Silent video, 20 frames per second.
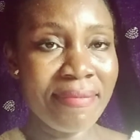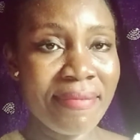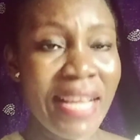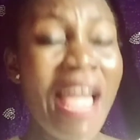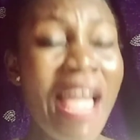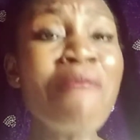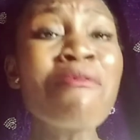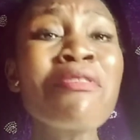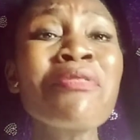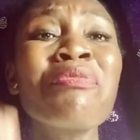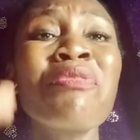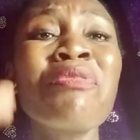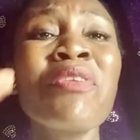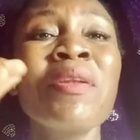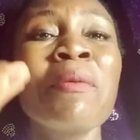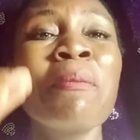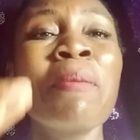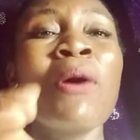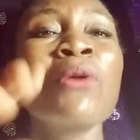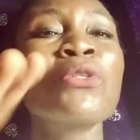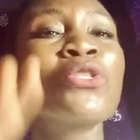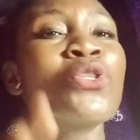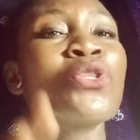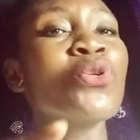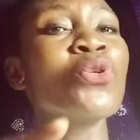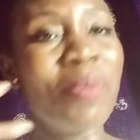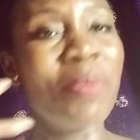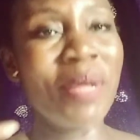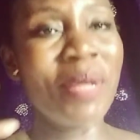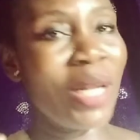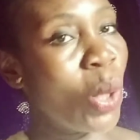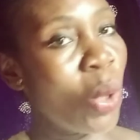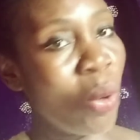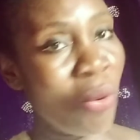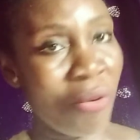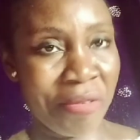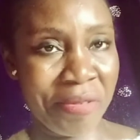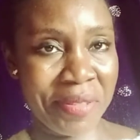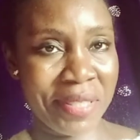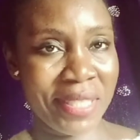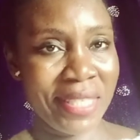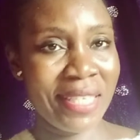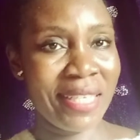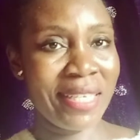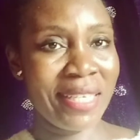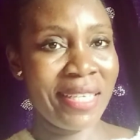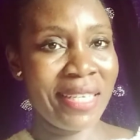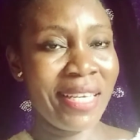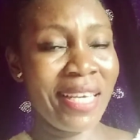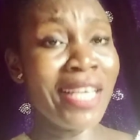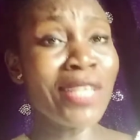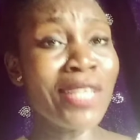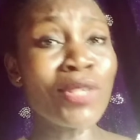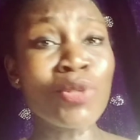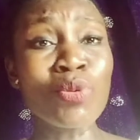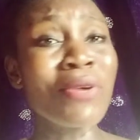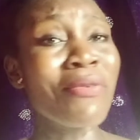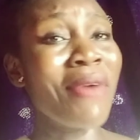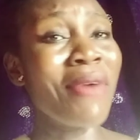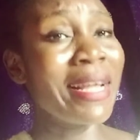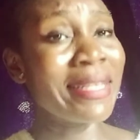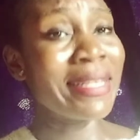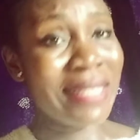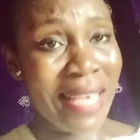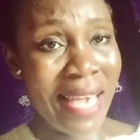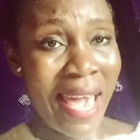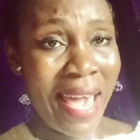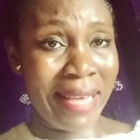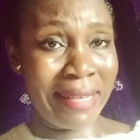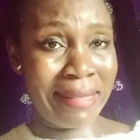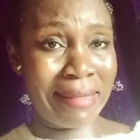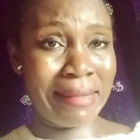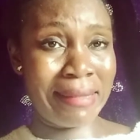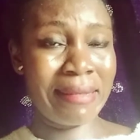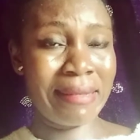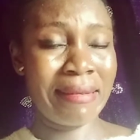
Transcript: Everything about you will be love. It will radiate.